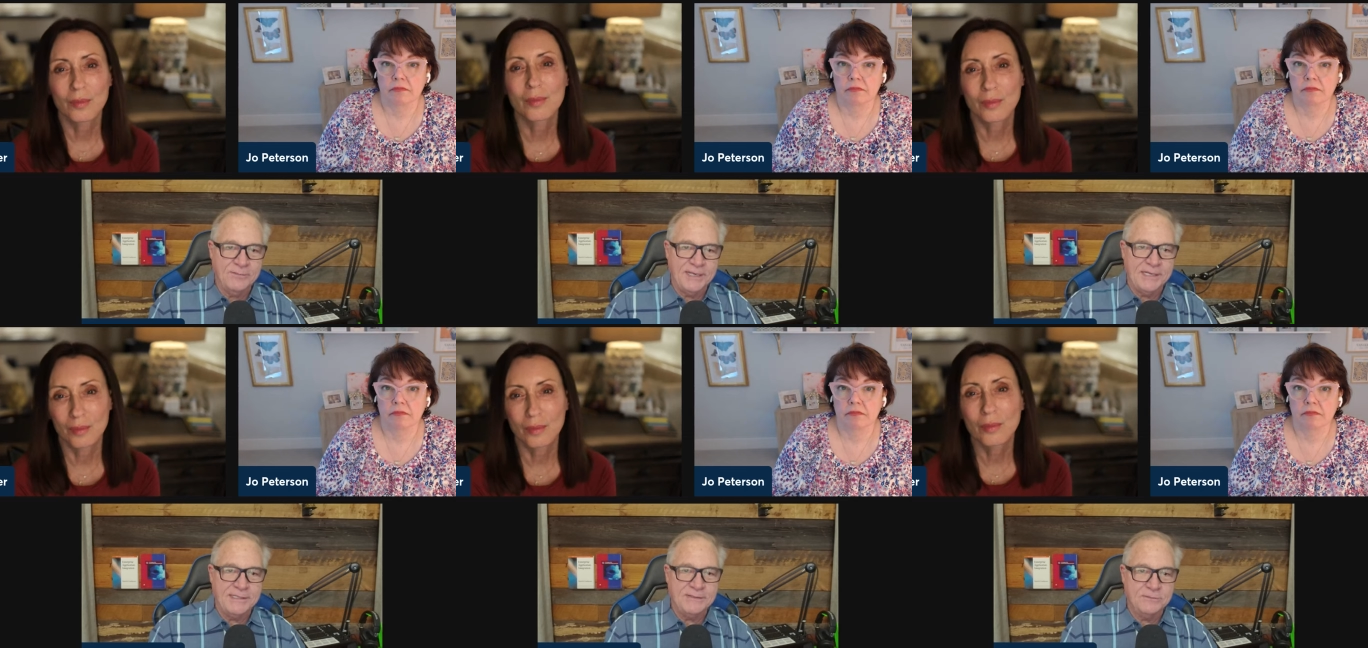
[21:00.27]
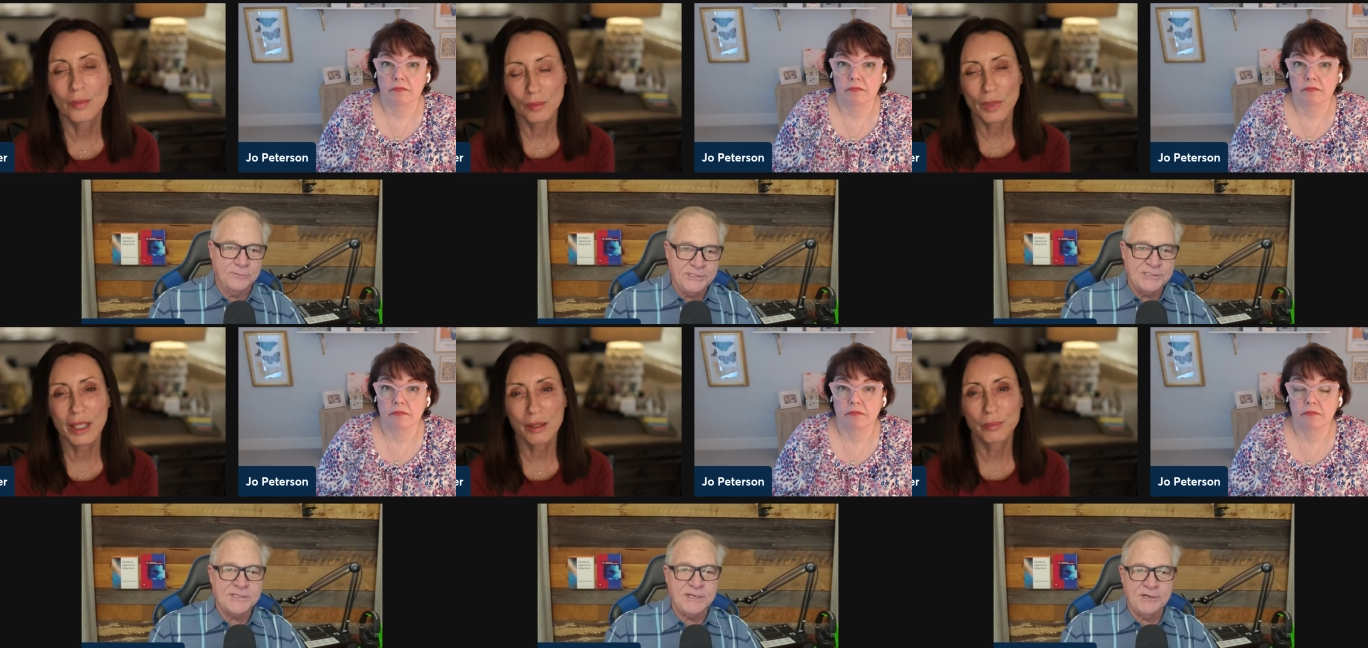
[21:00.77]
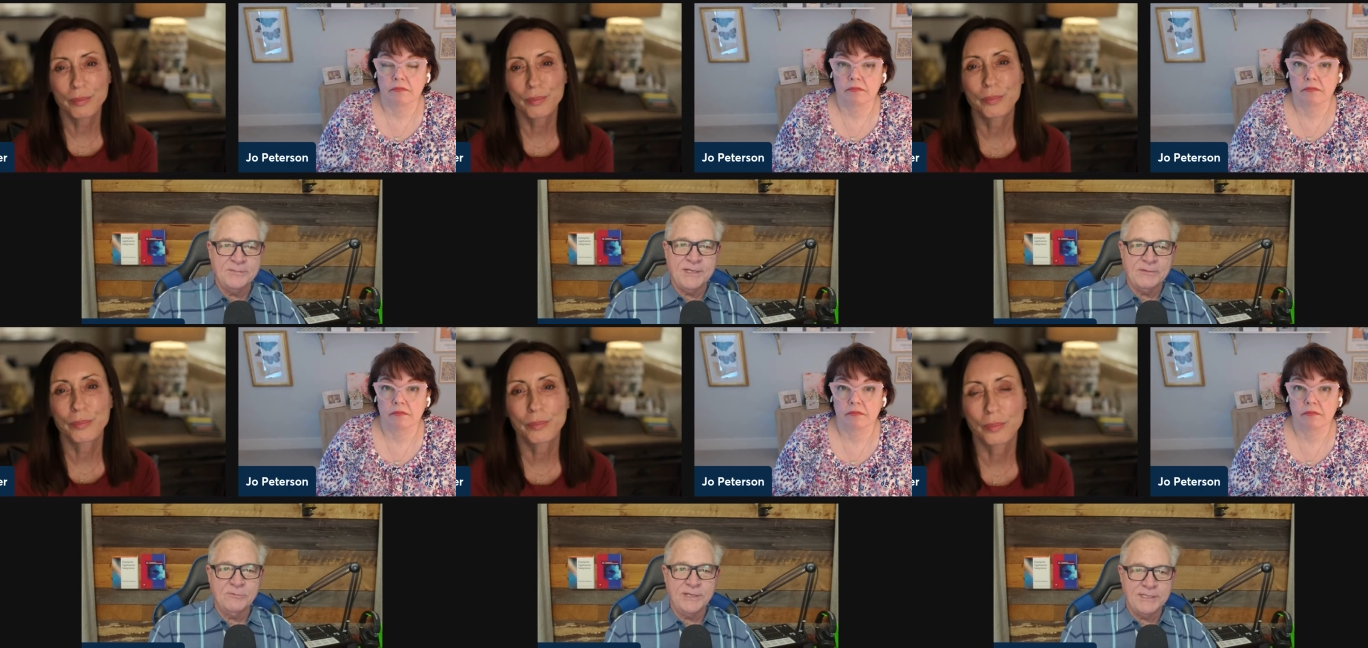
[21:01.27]
Speaker 1: about it. We right. just care
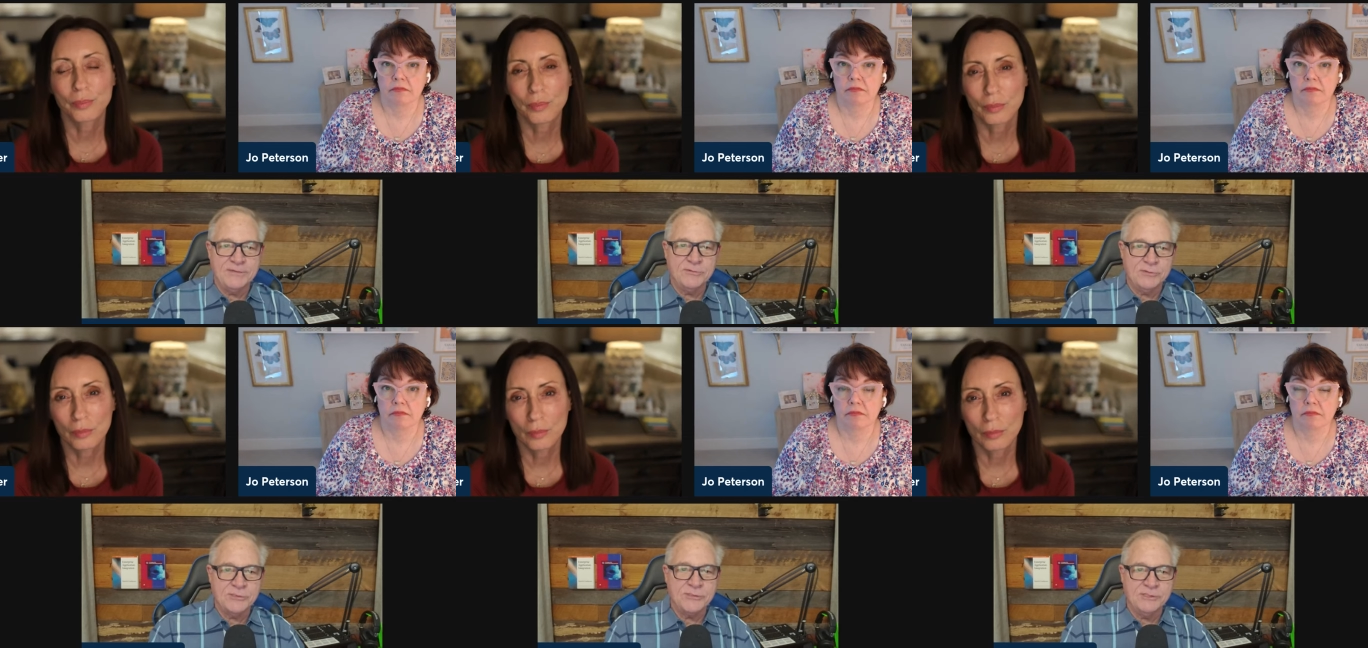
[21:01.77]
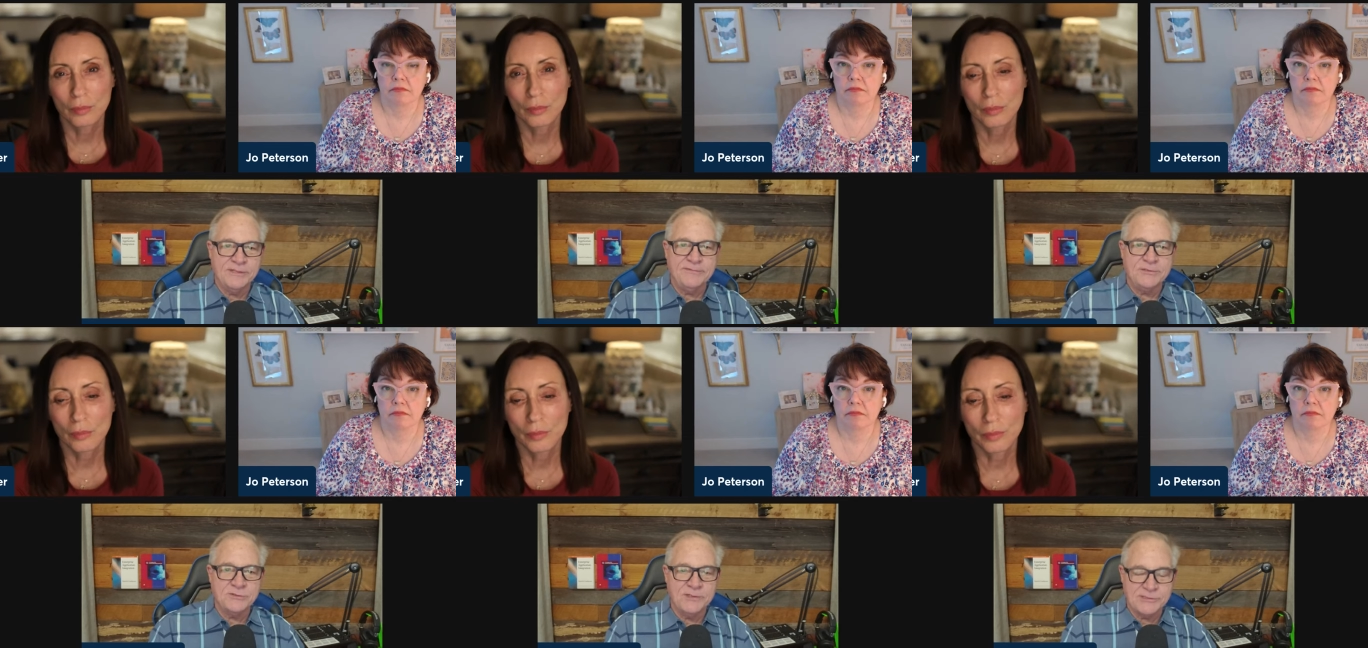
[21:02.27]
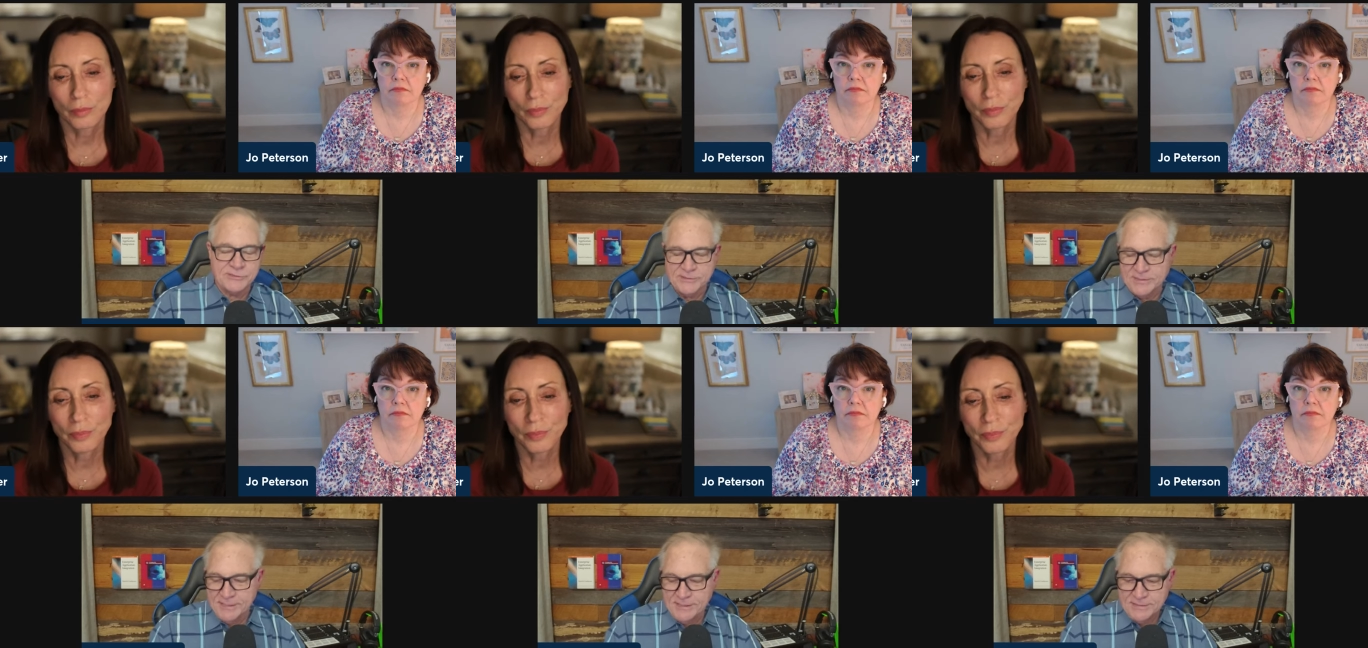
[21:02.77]
about running traditional
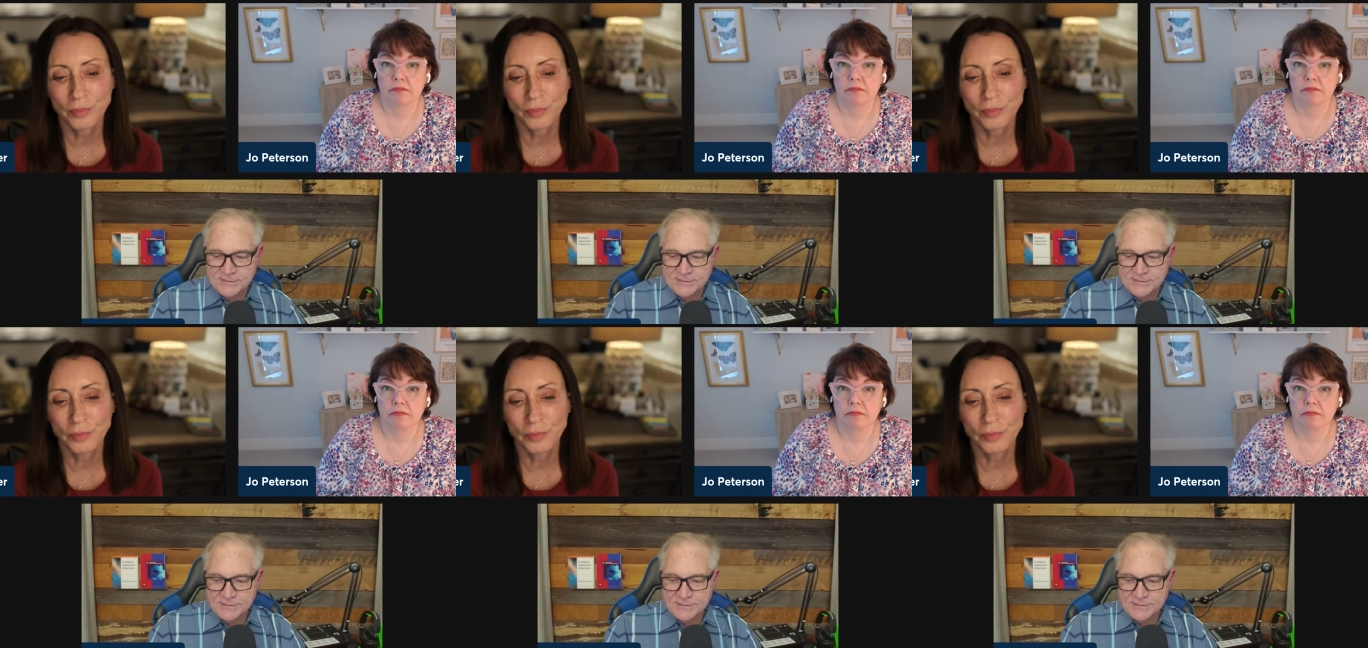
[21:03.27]
infrastructure. So